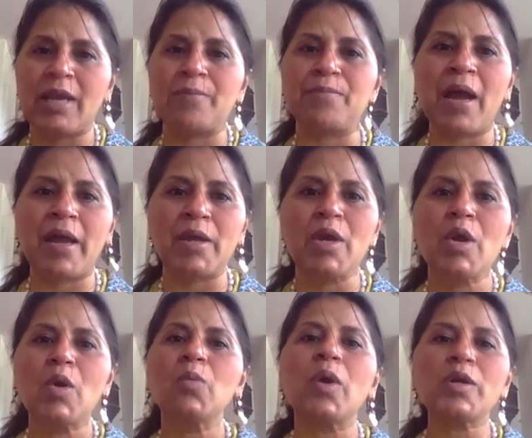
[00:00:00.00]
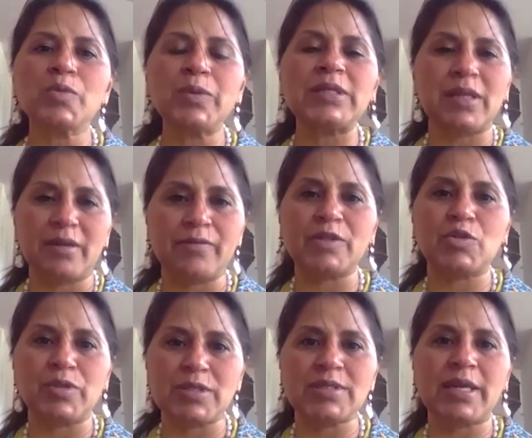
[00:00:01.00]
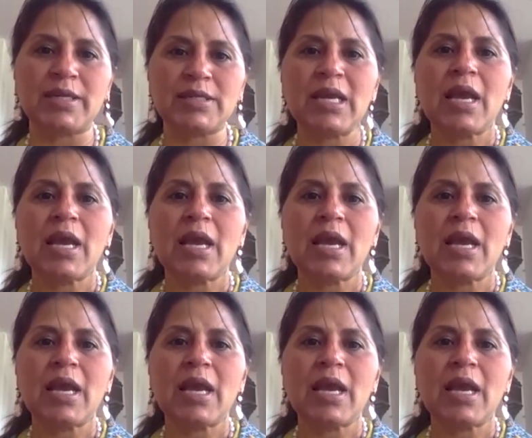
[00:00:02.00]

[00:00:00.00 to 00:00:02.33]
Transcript: and by what we deliver to the state